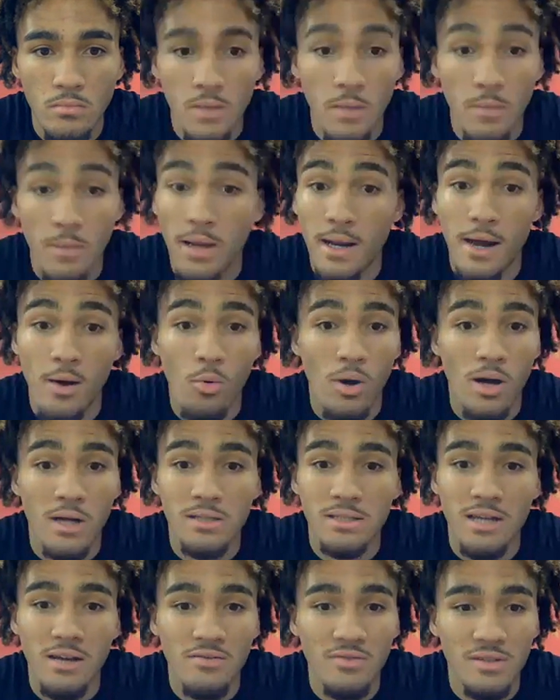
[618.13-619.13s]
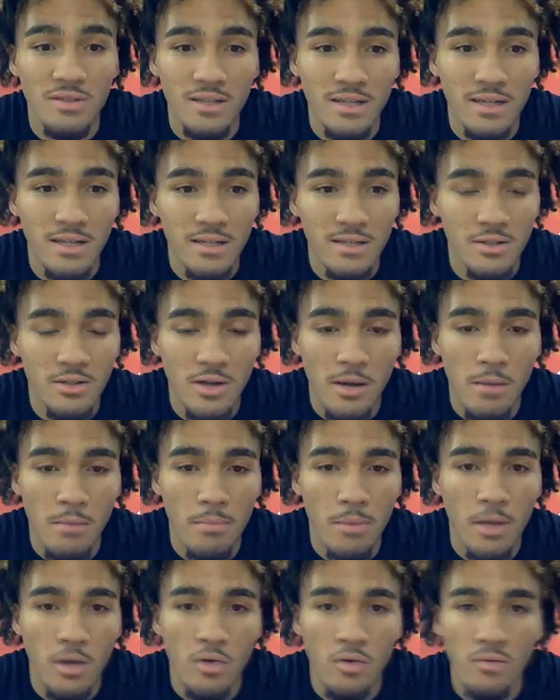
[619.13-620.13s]
I mean, I watched everything. You know, I'm
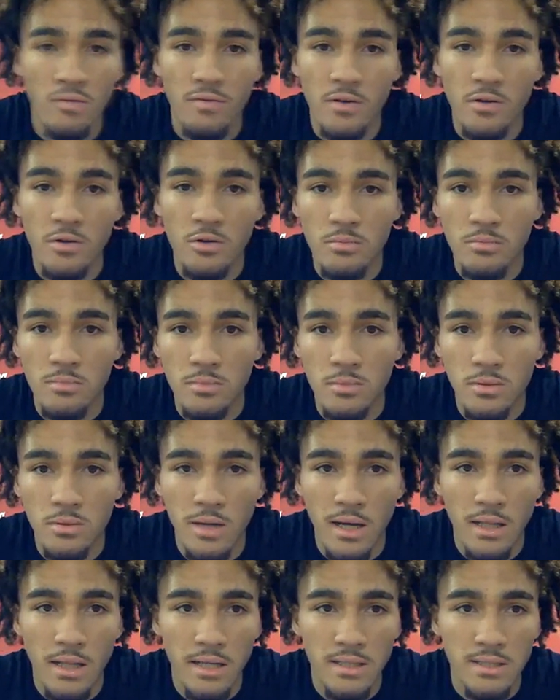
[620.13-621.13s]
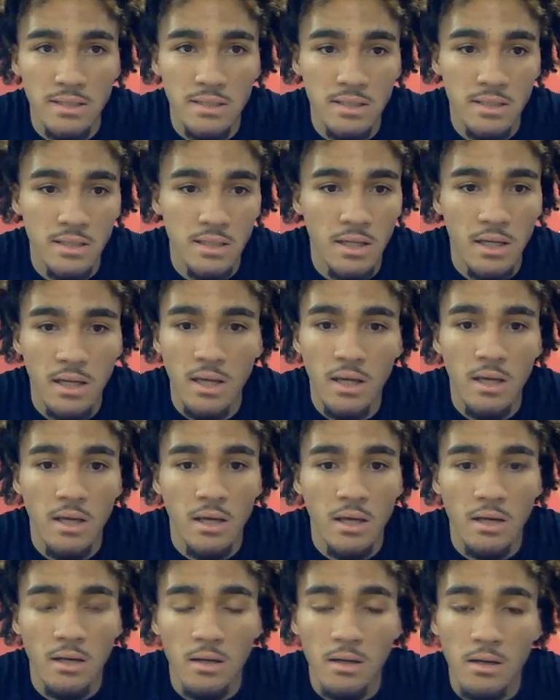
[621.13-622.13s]
big on film. You know, I like to see
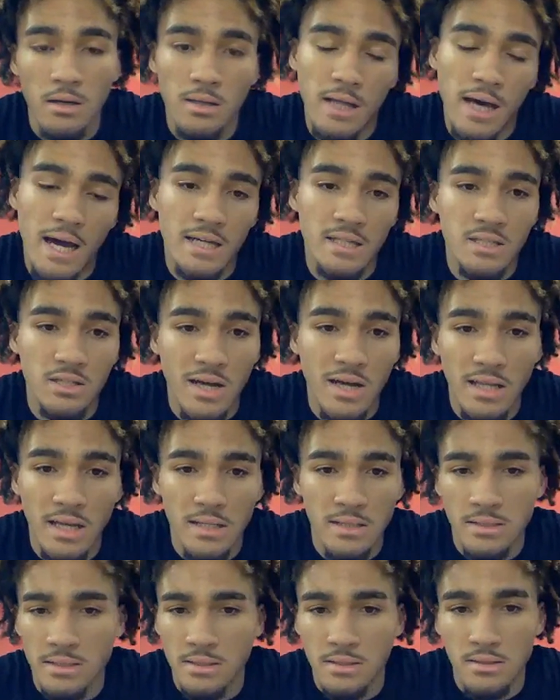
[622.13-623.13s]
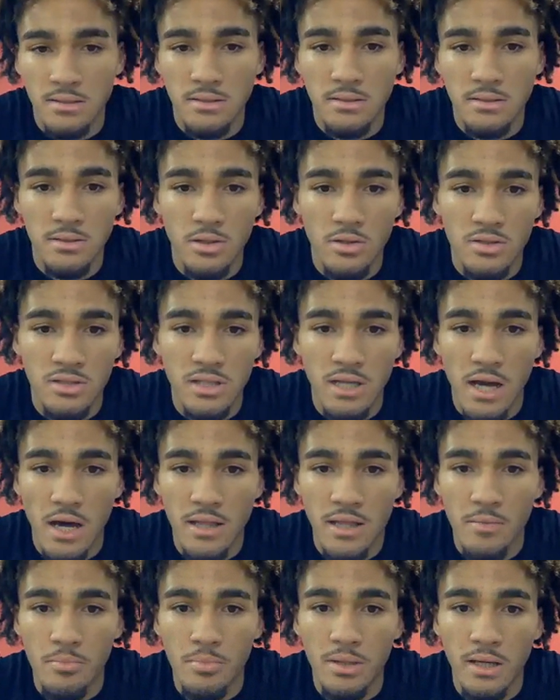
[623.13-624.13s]
last year, I like to, you know, see how
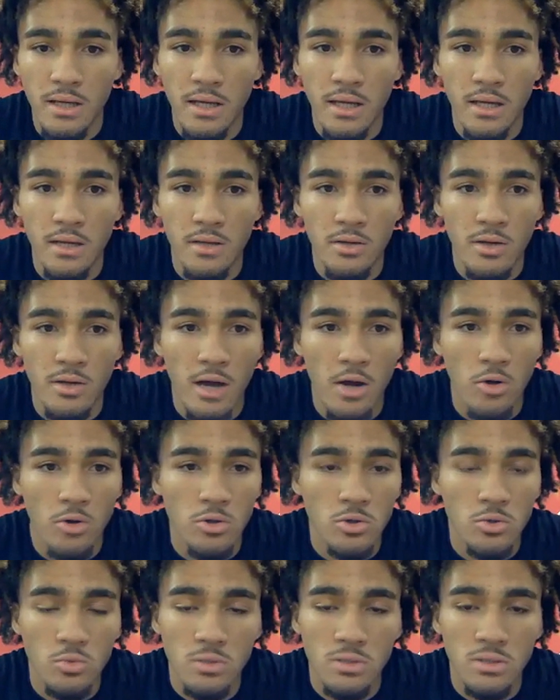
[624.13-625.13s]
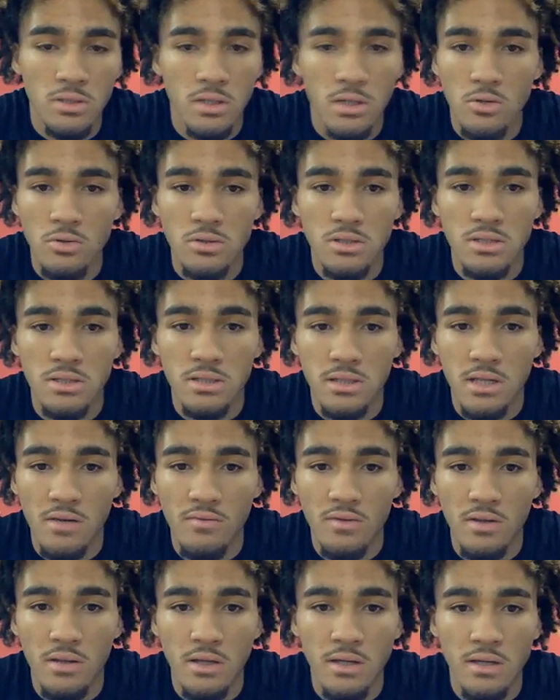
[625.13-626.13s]
they play, you know, how Coach Woodson coaches and
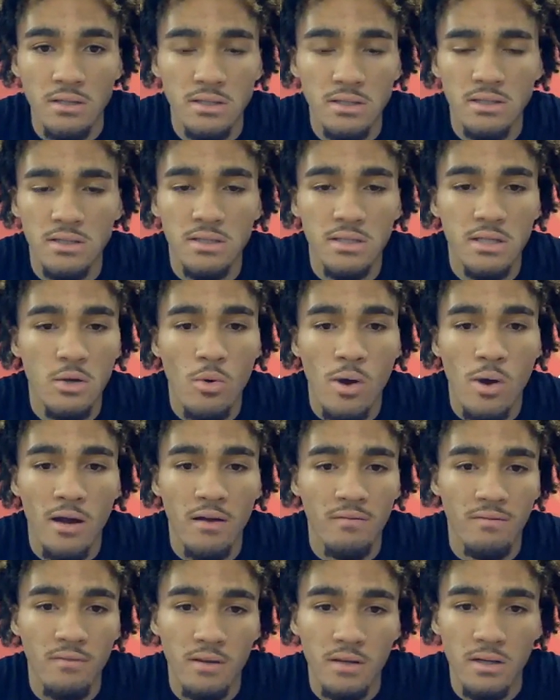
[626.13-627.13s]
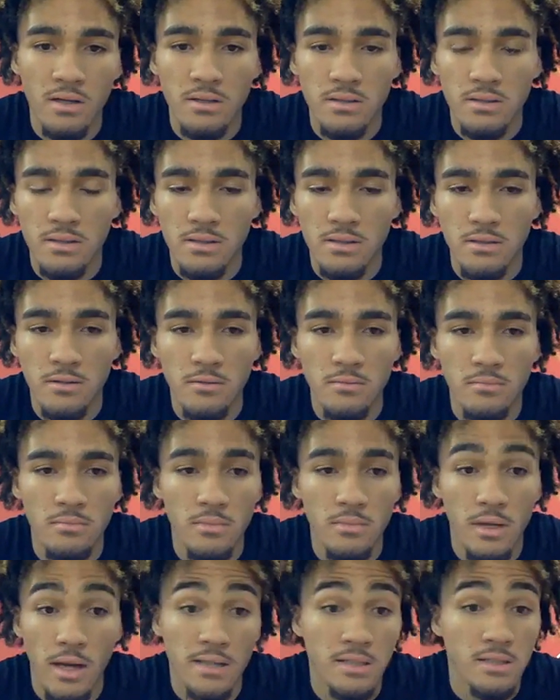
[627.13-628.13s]
everything, just to see where I could fit in.
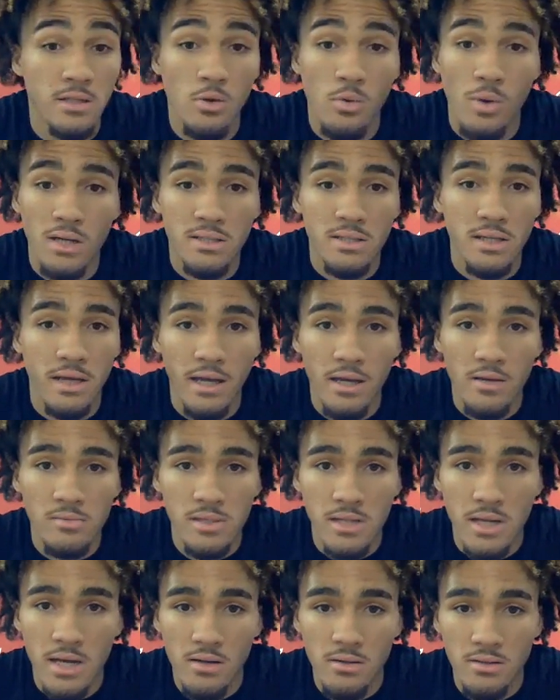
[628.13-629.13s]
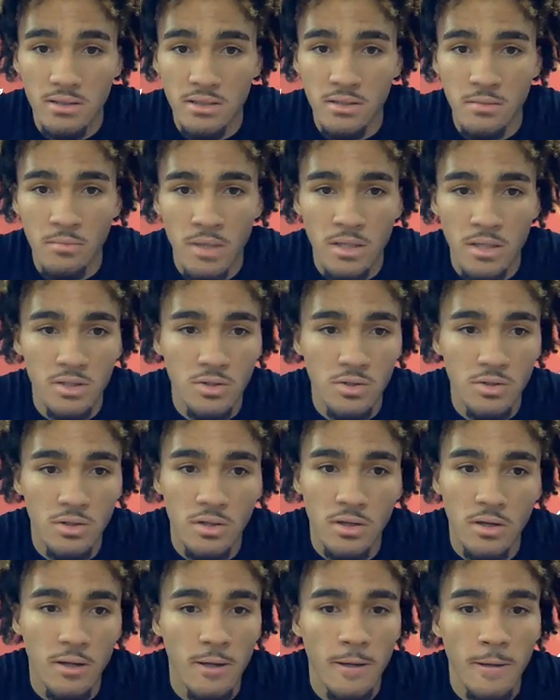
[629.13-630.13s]
And I still watch the games now just to make
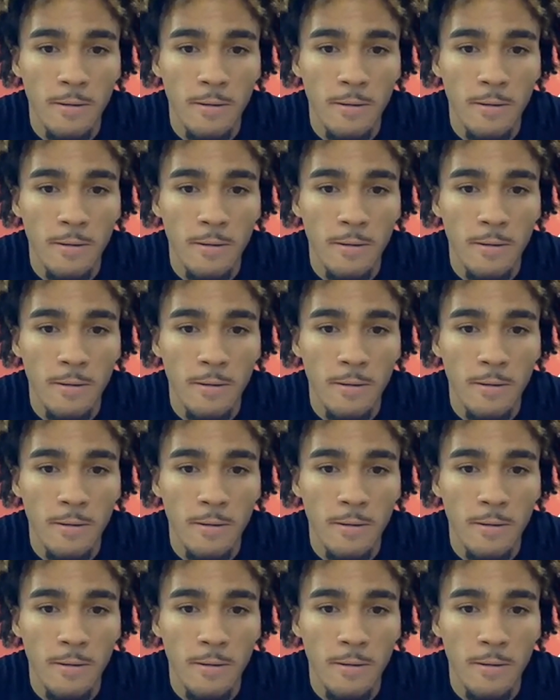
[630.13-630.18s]
sure.